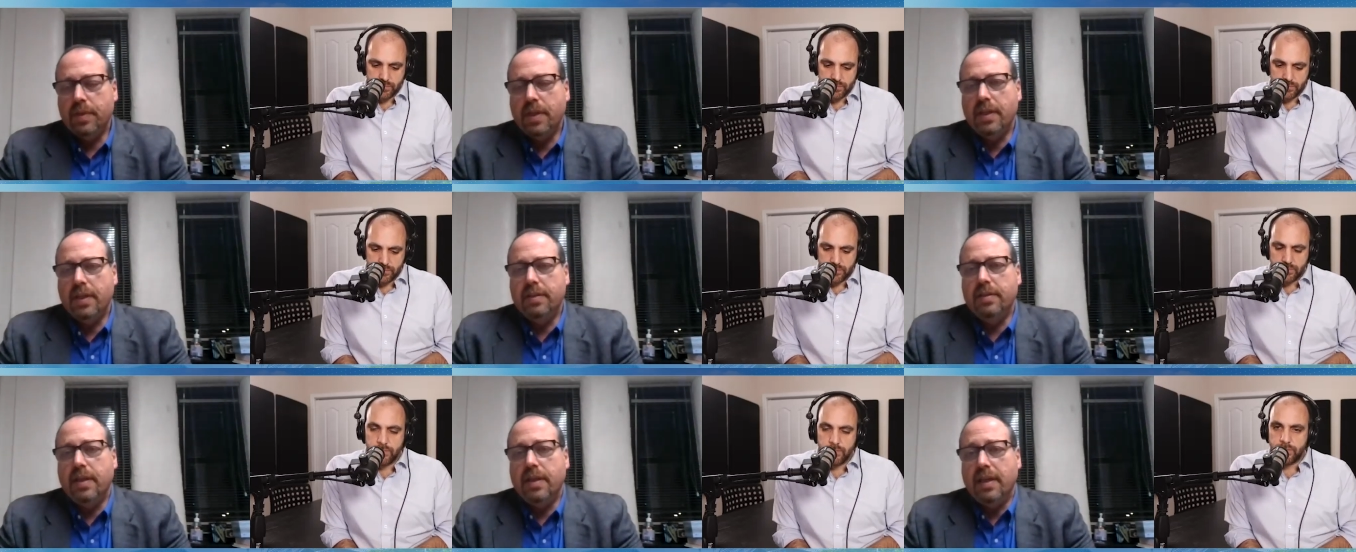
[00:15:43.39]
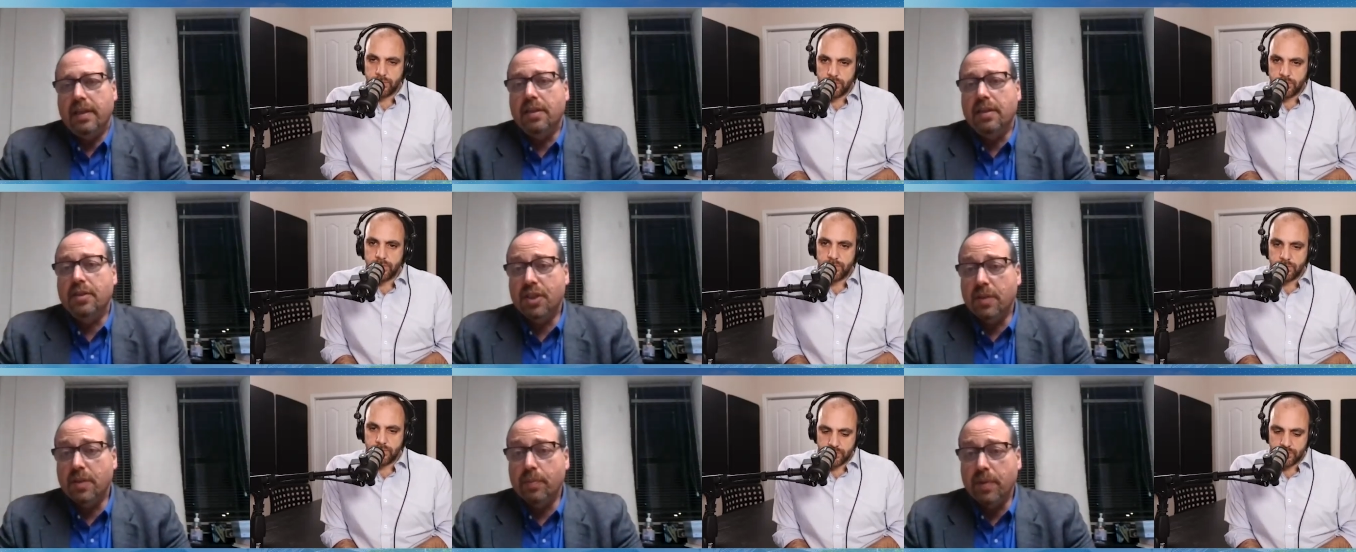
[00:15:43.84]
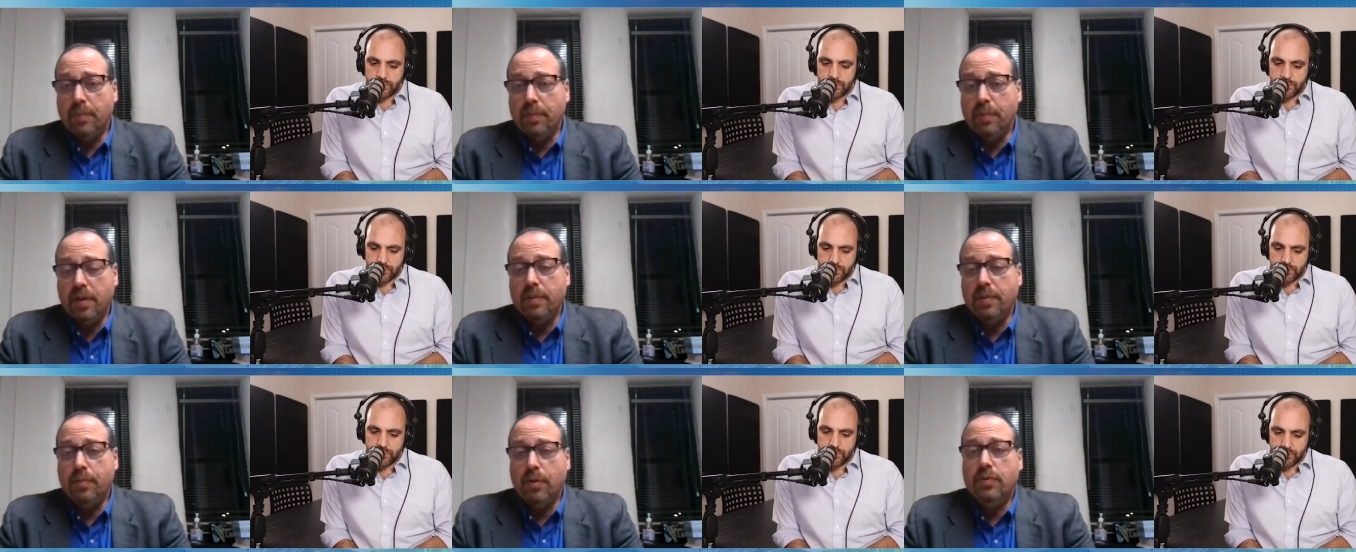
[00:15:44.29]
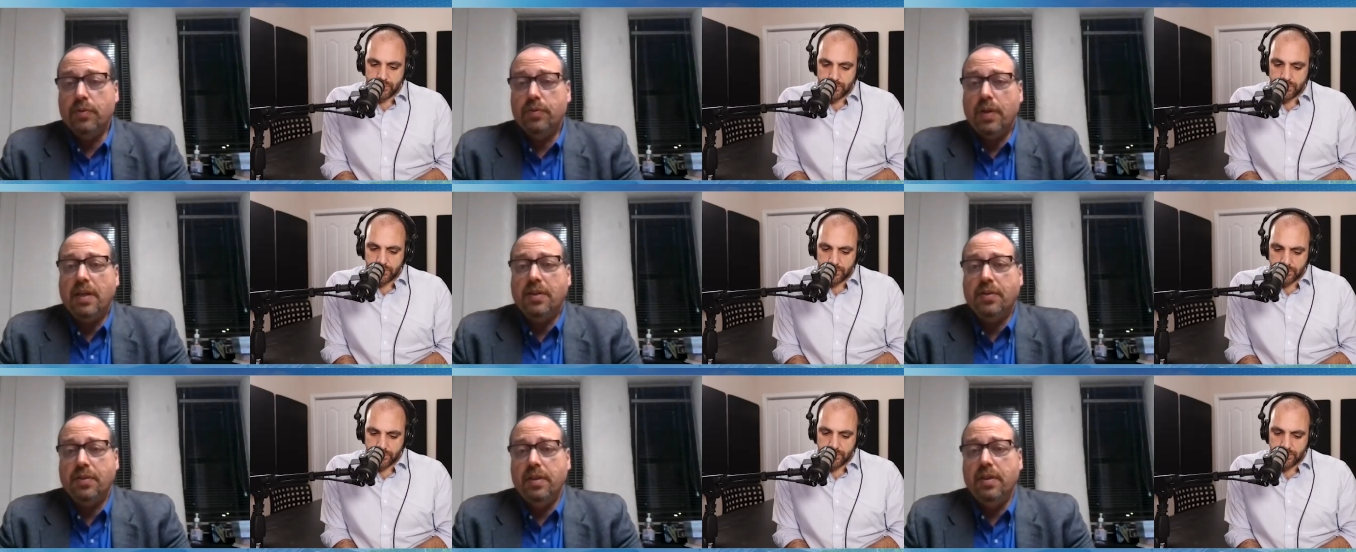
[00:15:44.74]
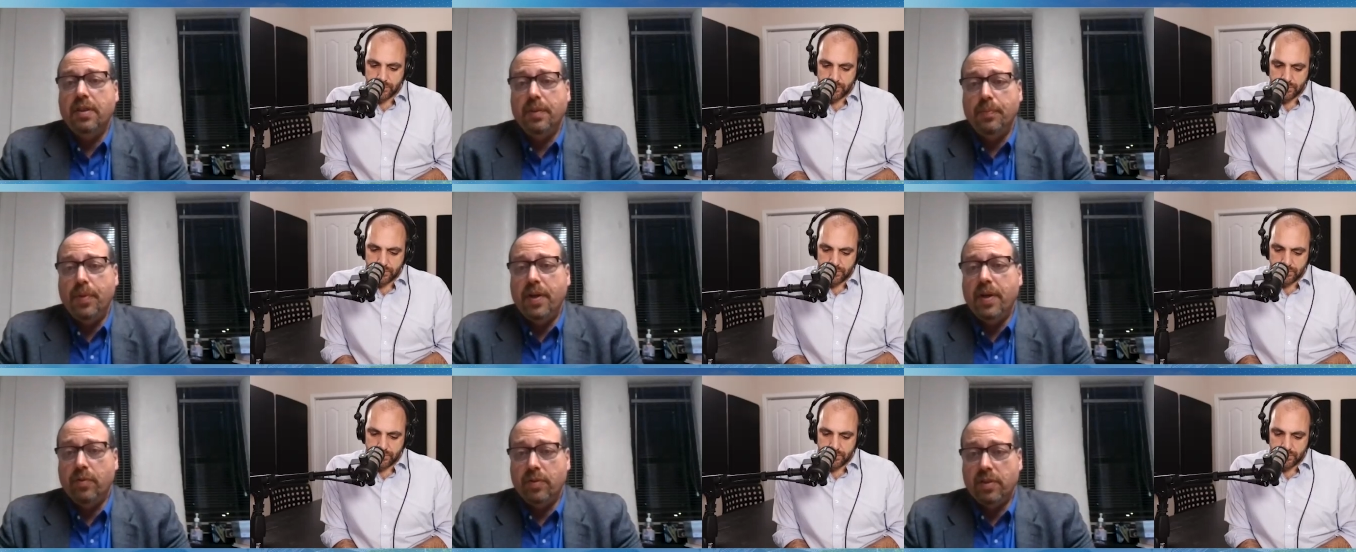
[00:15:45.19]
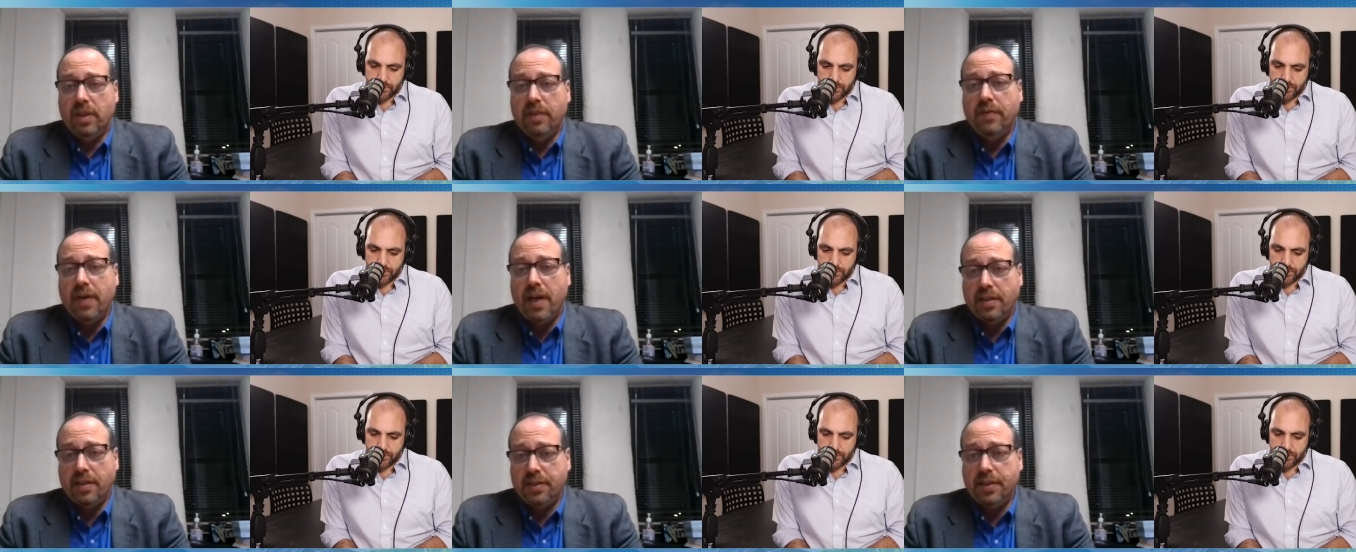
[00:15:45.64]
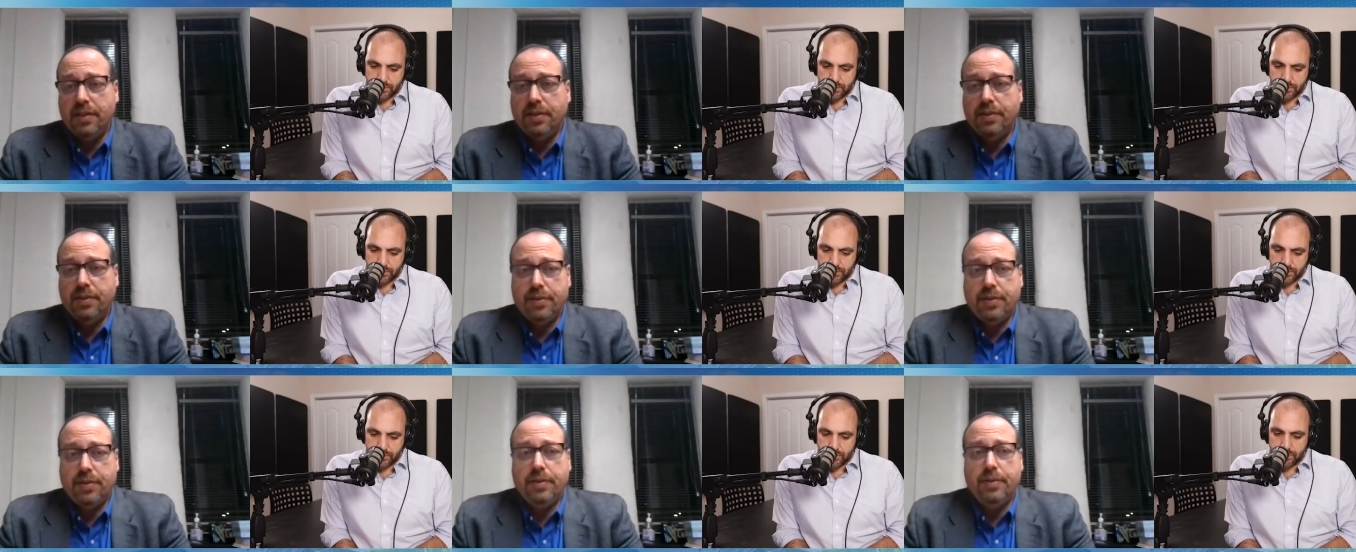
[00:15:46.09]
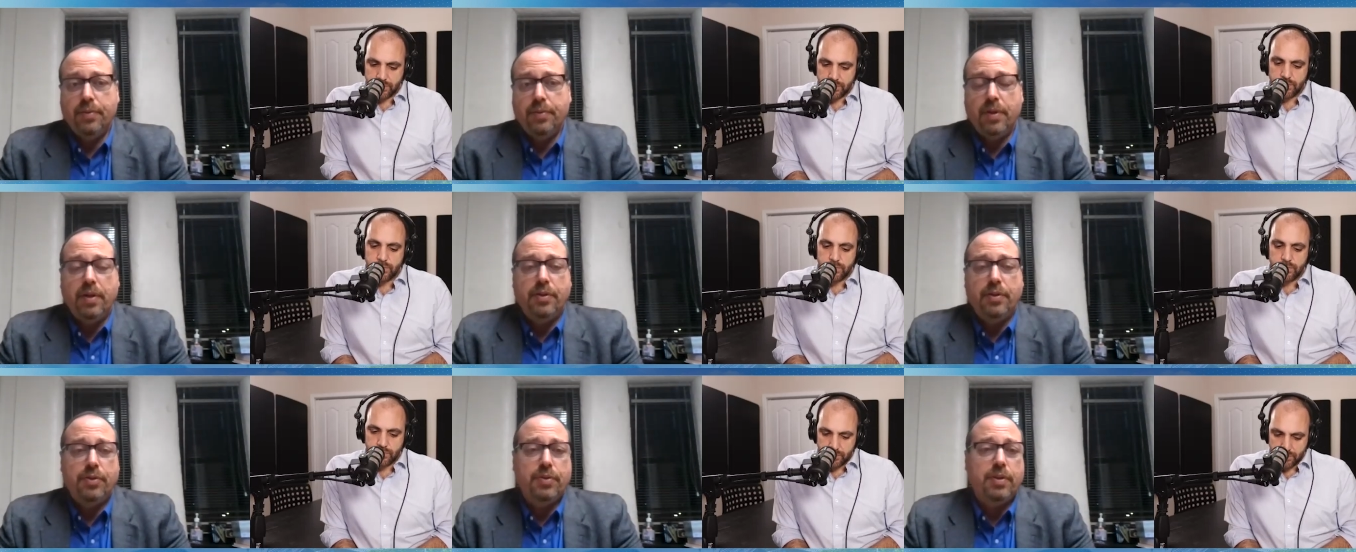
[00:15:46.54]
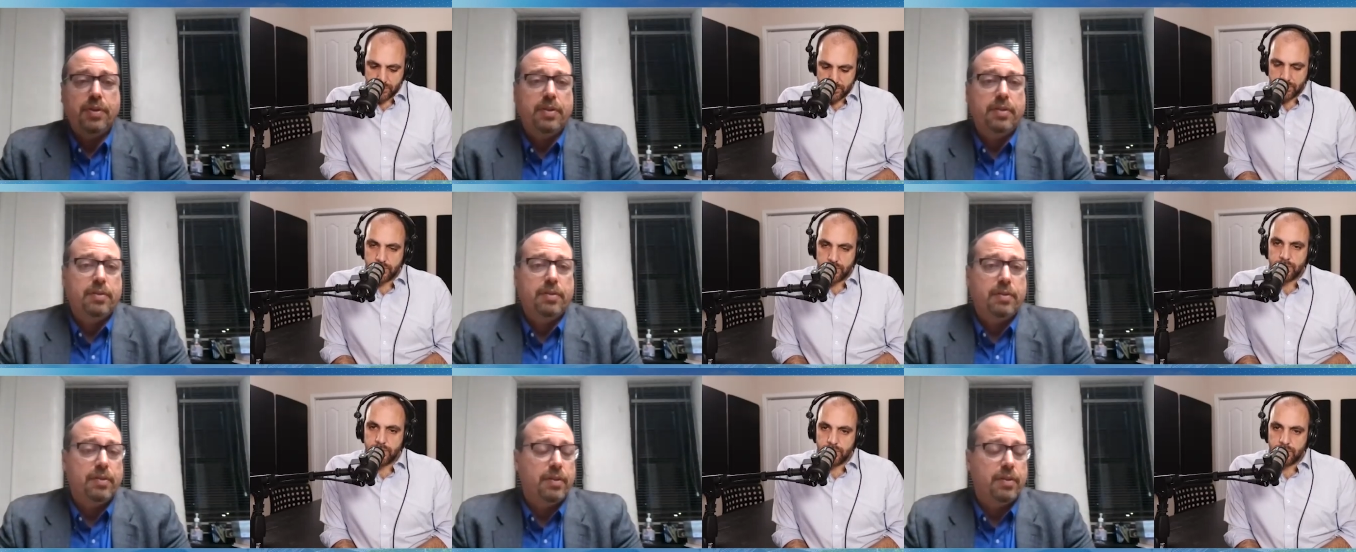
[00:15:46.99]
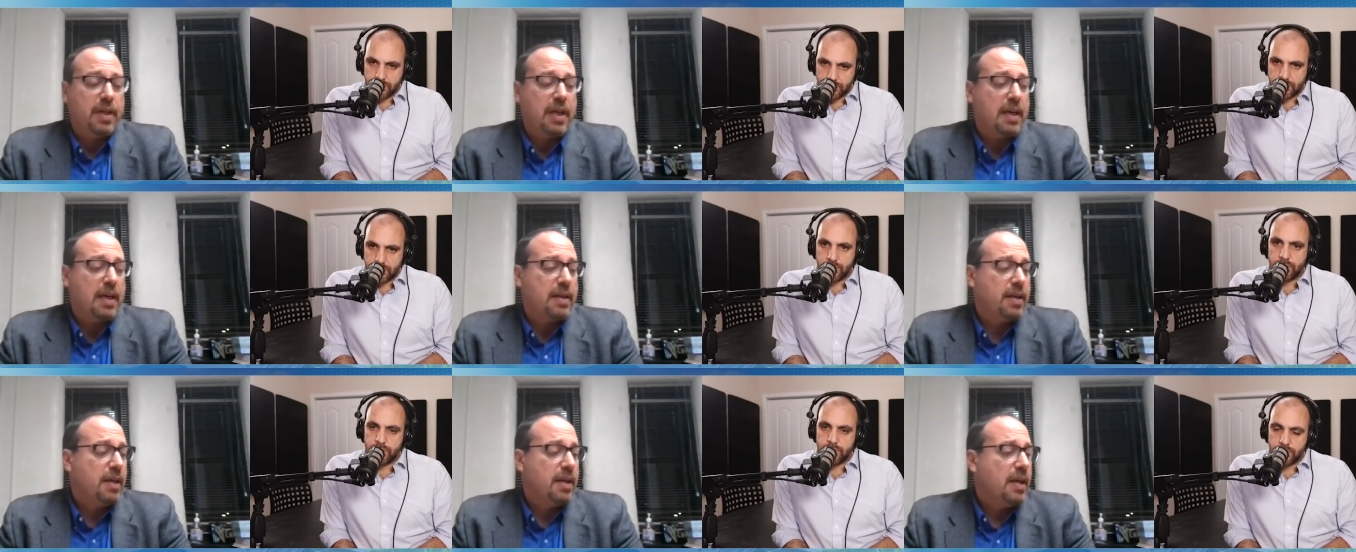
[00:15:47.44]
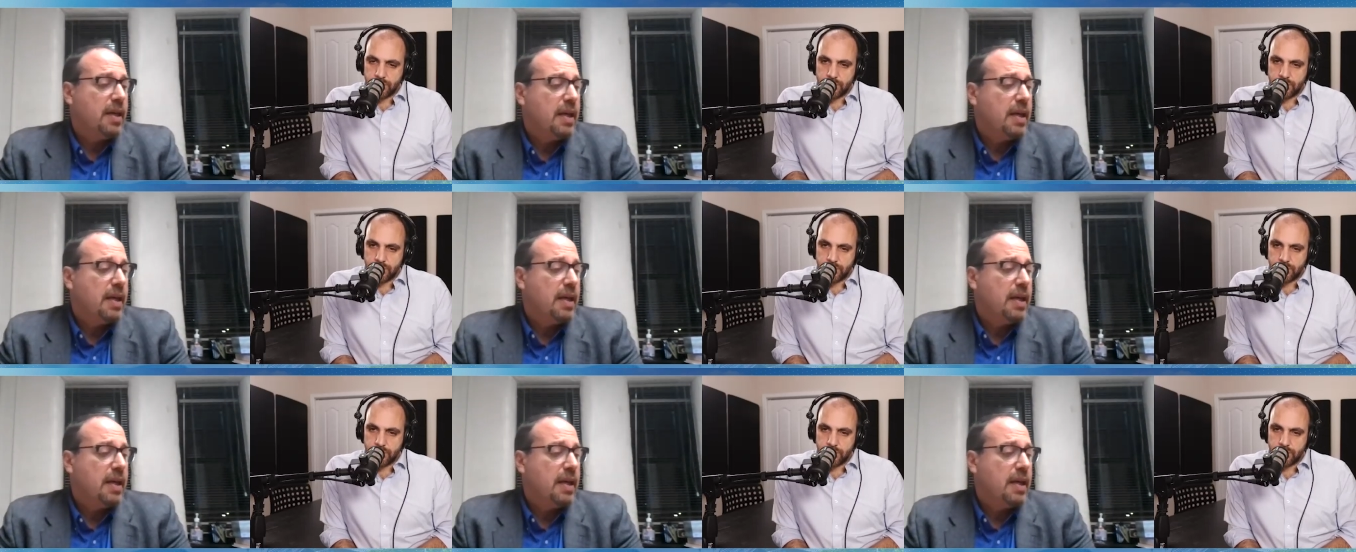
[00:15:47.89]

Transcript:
Speaker 1: And like legitimate opinion polls, actually independent ones, Levada centers, the one I usually look at.